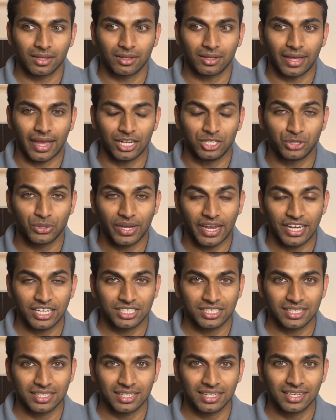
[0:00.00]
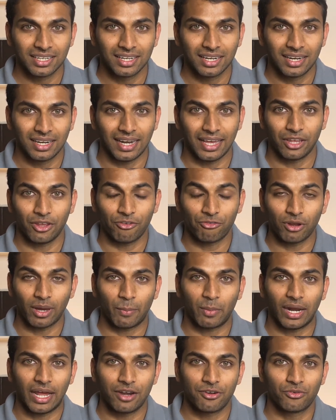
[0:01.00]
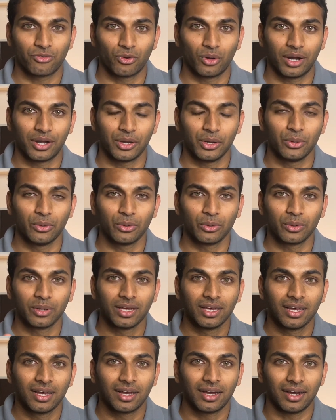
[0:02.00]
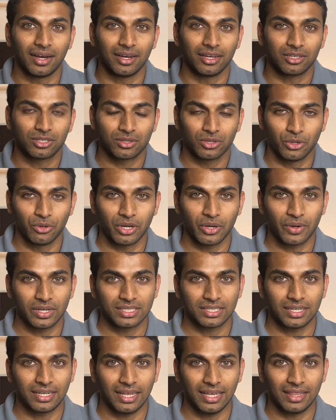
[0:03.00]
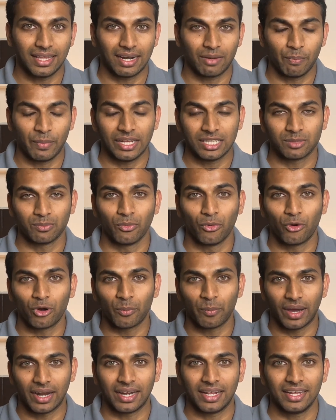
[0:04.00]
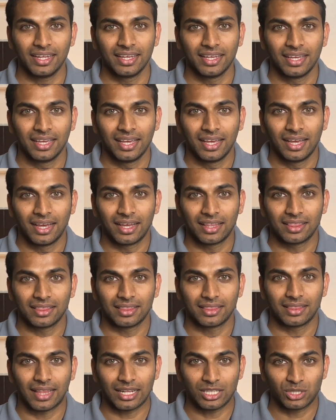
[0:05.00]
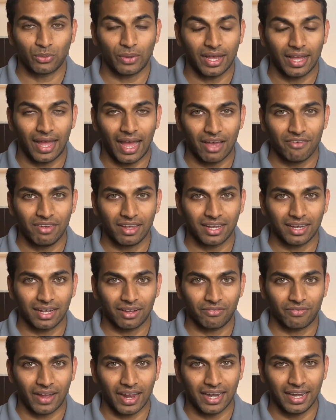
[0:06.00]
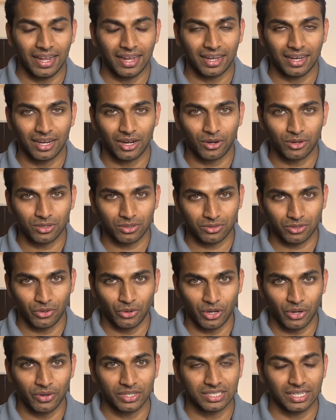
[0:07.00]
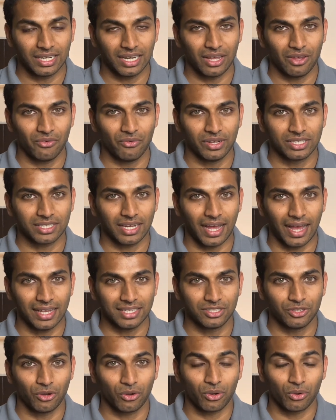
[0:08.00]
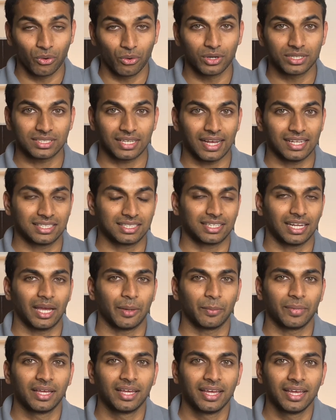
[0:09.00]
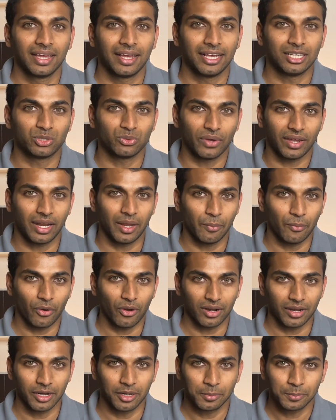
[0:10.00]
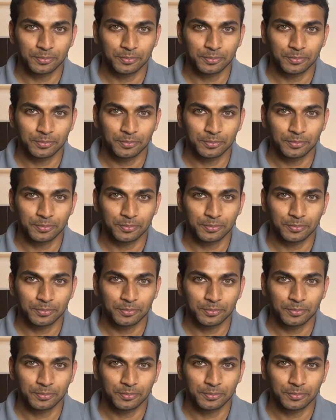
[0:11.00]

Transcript: education, like you have to apply through a new university that needs more money. That's why finding a university which has your course as STEM is very important.